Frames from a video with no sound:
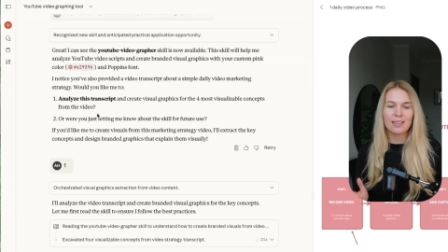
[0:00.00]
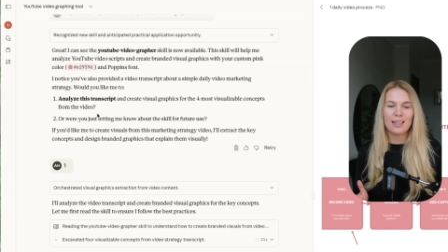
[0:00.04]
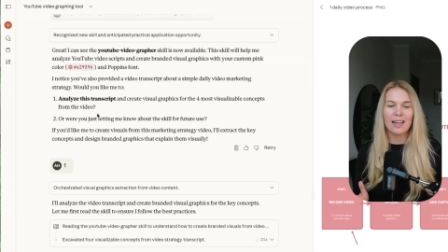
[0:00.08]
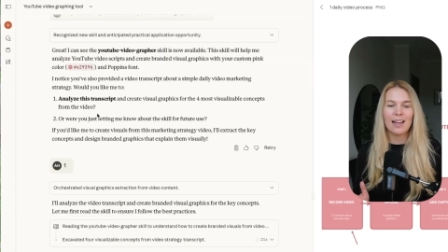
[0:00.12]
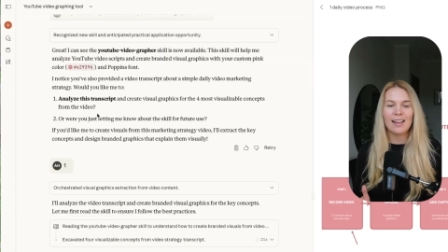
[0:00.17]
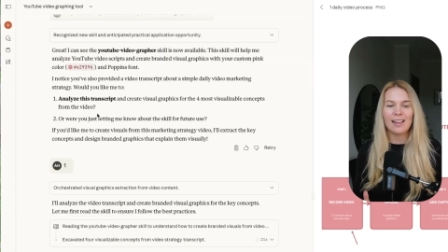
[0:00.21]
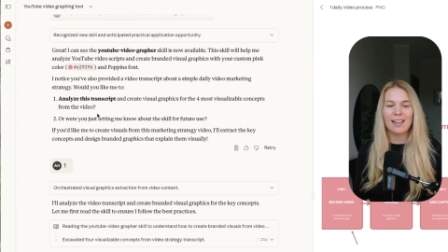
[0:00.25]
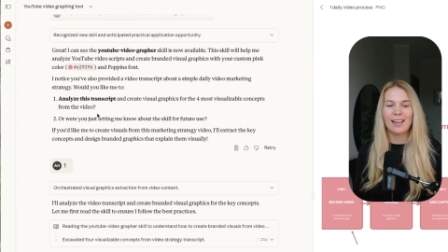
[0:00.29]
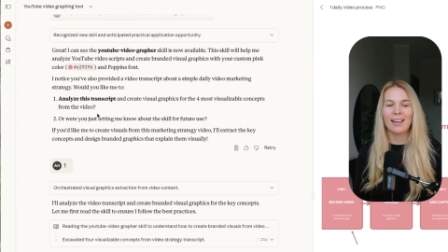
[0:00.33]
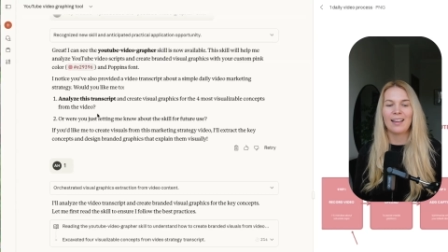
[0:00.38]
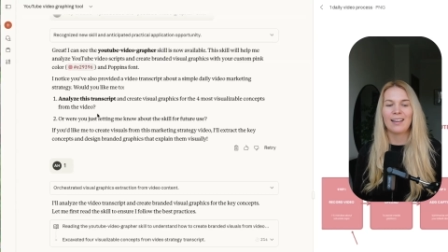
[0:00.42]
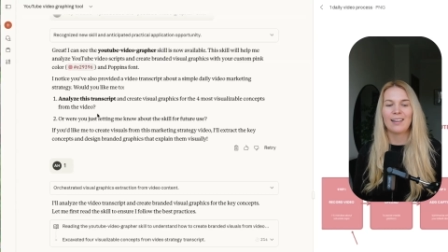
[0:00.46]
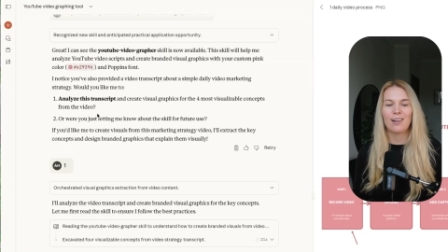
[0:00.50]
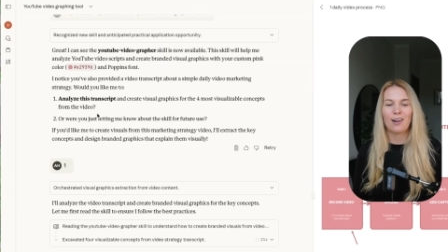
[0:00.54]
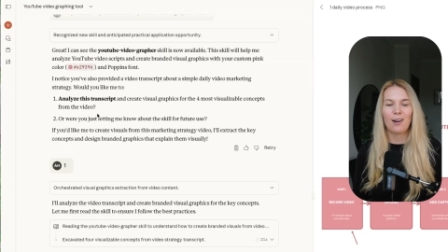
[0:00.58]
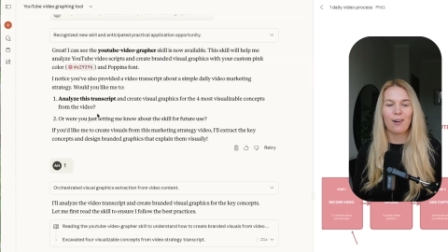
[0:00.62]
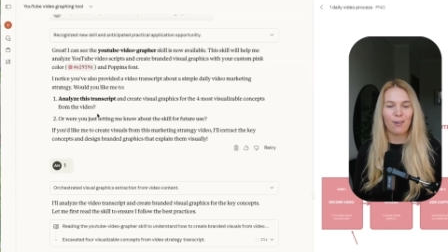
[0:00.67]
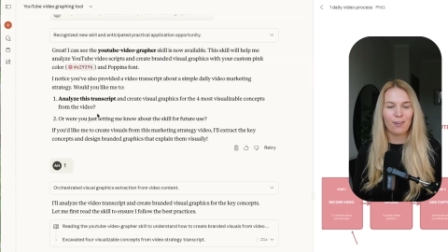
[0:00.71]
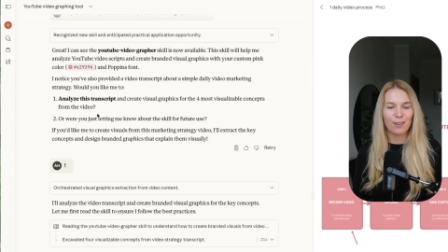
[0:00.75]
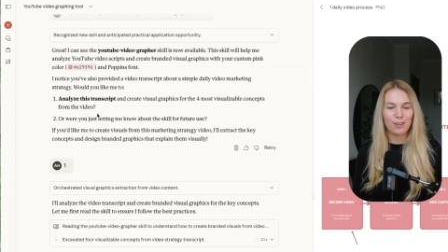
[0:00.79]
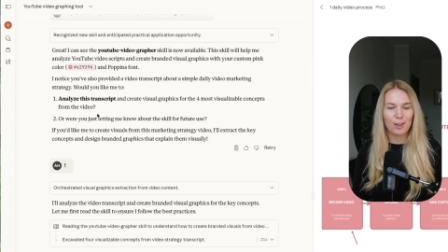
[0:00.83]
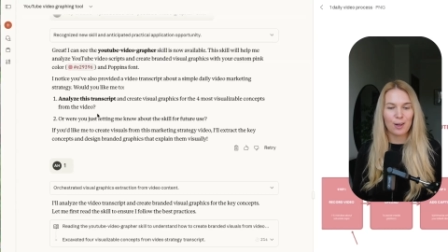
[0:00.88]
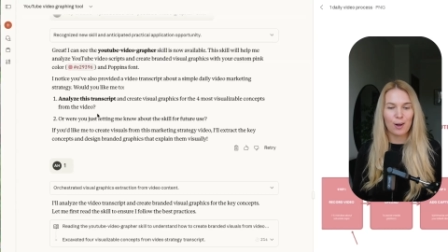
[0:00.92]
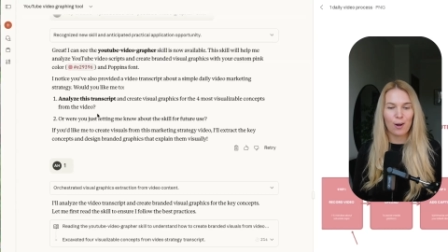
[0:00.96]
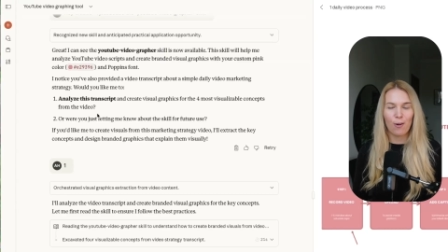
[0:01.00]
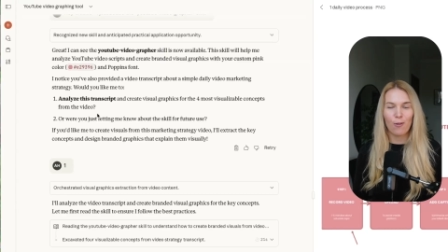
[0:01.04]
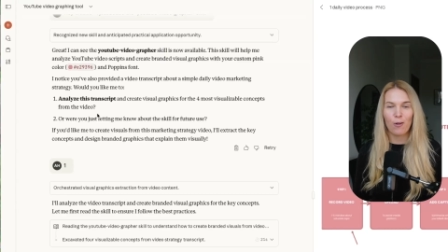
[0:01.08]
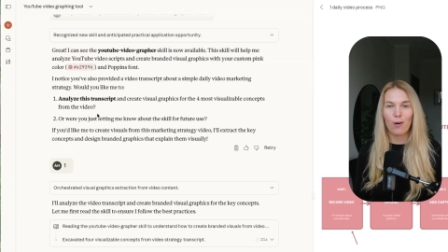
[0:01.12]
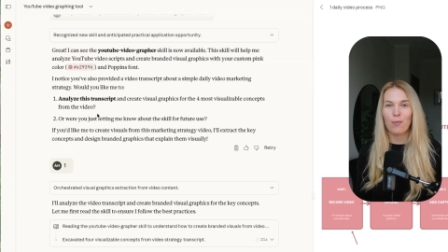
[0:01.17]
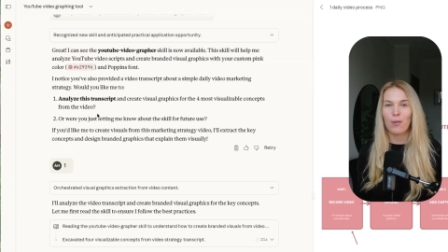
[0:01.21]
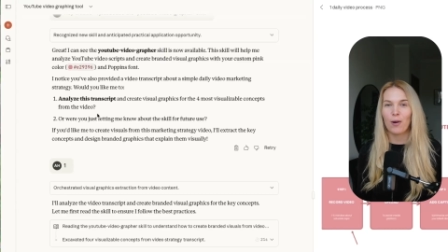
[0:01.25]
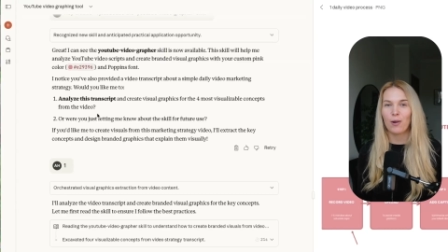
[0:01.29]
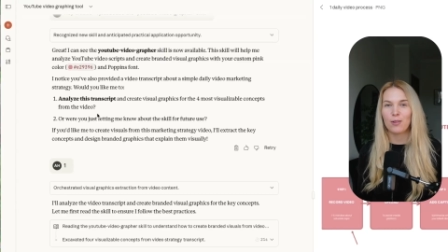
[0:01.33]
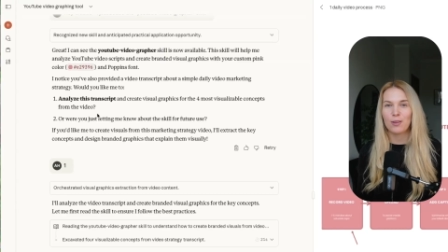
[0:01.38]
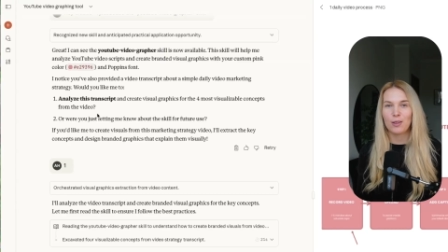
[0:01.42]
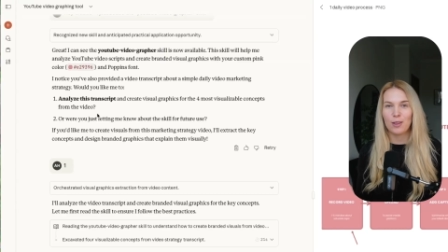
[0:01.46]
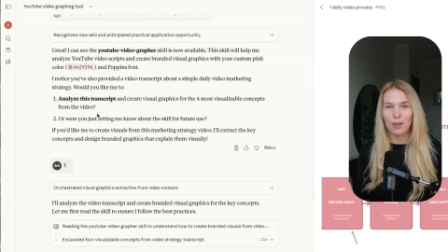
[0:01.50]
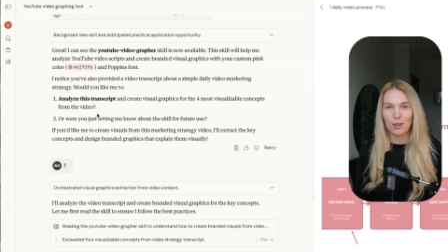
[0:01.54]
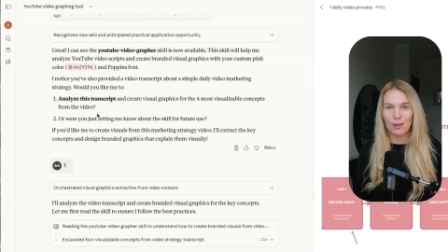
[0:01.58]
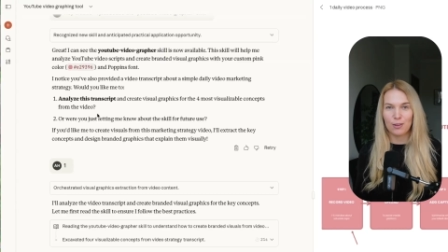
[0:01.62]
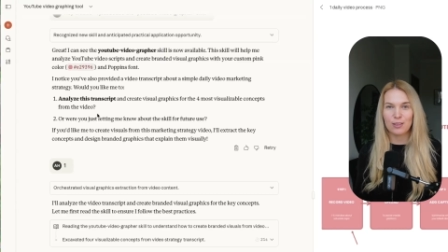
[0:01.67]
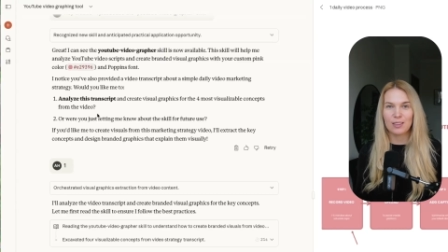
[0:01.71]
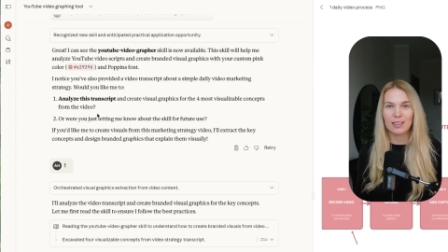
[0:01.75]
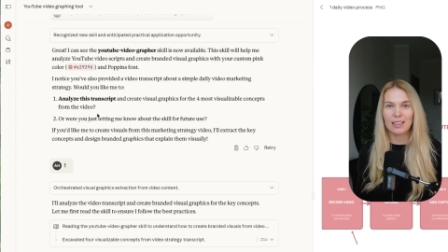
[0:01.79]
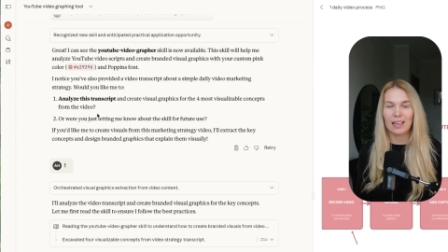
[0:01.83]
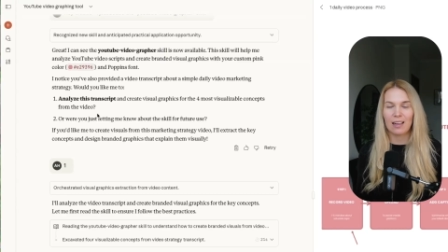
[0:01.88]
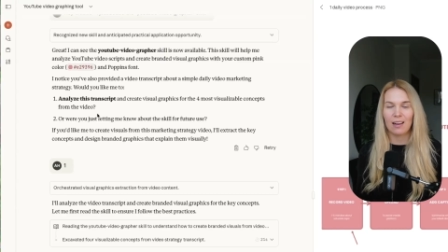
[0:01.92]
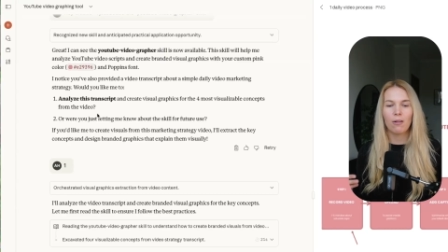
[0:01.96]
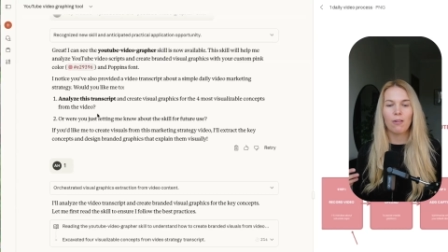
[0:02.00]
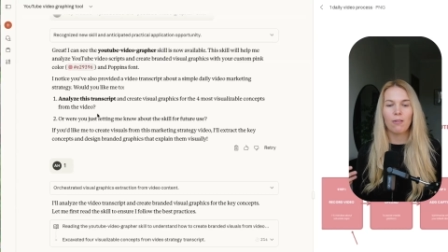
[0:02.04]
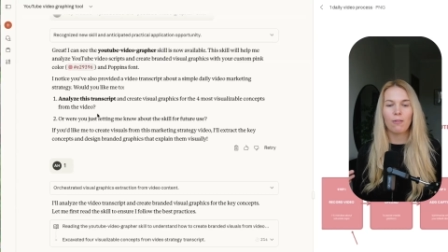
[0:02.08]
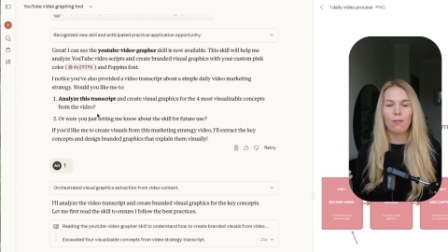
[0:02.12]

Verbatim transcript: letting Claude know about the new skill